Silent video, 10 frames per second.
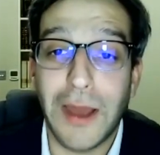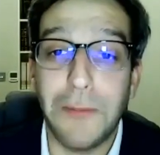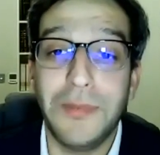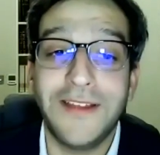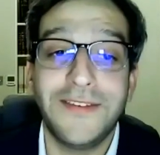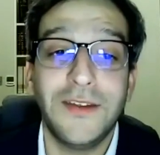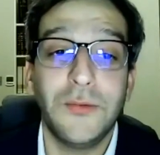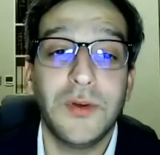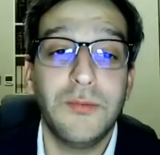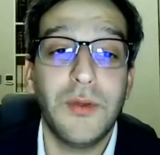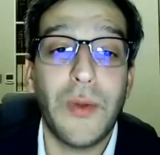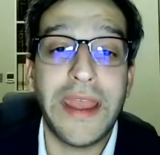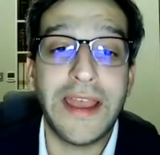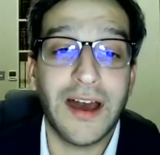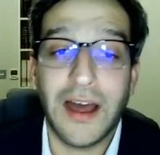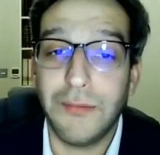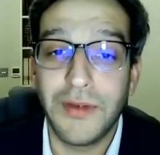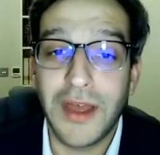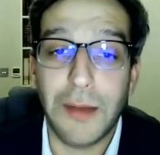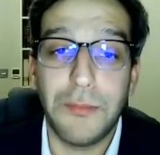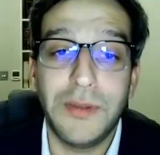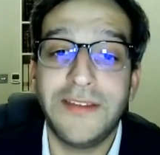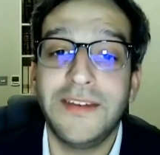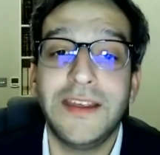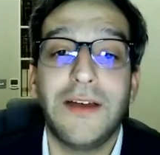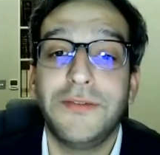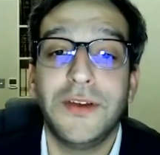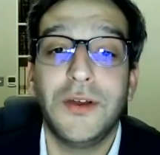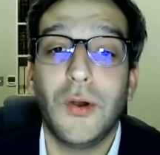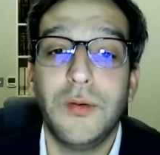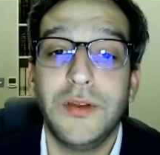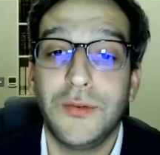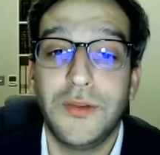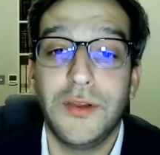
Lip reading: a blessing when we wake up, a blessing after going to